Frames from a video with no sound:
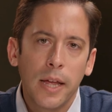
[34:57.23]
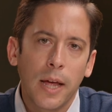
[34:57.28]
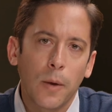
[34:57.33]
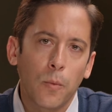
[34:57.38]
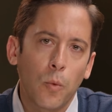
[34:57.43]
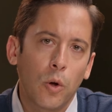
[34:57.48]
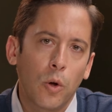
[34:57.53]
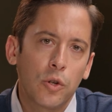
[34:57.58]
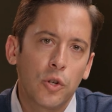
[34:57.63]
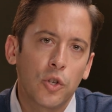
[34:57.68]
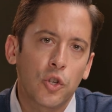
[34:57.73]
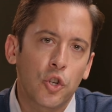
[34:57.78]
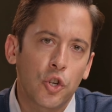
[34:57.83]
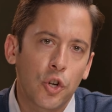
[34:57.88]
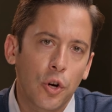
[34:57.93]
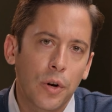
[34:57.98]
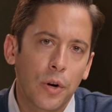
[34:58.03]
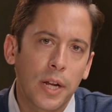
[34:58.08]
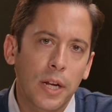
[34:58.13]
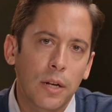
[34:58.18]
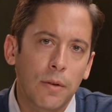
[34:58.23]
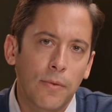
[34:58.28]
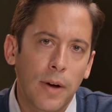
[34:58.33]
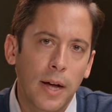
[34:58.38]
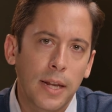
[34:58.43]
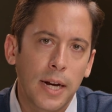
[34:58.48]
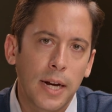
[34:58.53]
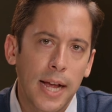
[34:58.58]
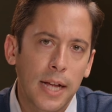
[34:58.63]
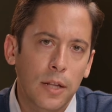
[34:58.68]
and Walsh's journey to
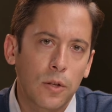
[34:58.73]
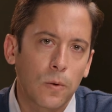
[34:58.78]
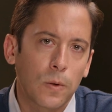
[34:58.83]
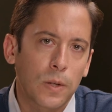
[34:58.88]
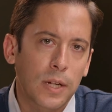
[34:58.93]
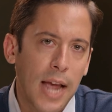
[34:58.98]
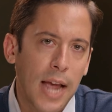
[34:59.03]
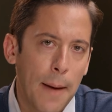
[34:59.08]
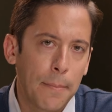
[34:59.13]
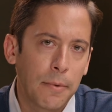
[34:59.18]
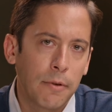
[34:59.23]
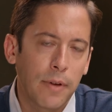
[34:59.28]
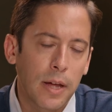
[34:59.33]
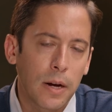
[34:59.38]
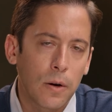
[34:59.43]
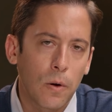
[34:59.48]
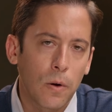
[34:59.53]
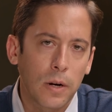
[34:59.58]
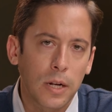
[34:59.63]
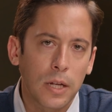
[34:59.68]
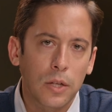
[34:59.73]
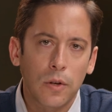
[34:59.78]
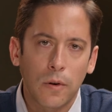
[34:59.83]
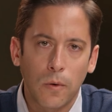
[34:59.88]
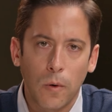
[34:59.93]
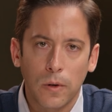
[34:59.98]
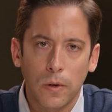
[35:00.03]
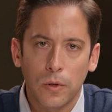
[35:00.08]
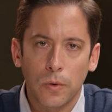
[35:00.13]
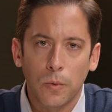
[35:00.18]
find an answer has captivated audience
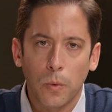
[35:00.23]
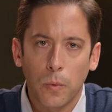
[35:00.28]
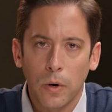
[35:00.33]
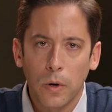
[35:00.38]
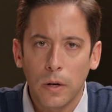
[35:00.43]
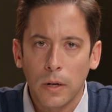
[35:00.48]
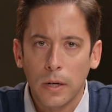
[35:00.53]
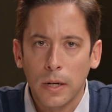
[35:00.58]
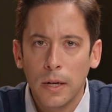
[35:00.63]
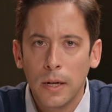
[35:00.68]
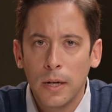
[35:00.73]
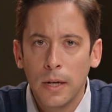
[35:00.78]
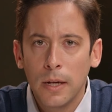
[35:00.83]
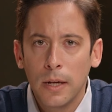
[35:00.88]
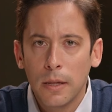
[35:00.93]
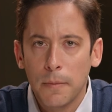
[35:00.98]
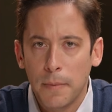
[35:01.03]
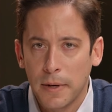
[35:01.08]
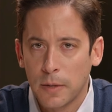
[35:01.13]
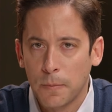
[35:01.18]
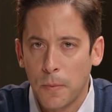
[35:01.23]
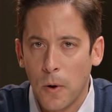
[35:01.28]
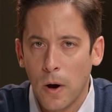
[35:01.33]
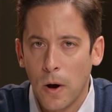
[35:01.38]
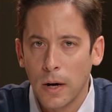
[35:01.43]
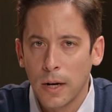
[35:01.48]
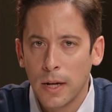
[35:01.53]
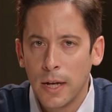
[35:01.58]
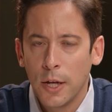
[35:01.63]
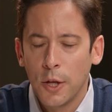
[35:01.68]
across the world. The best
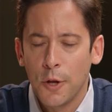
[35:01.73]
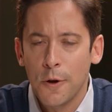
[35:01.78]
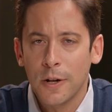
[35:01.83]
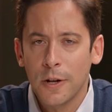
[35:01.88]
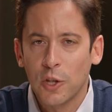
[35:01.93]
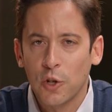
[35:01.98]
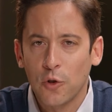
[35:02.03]
part? You can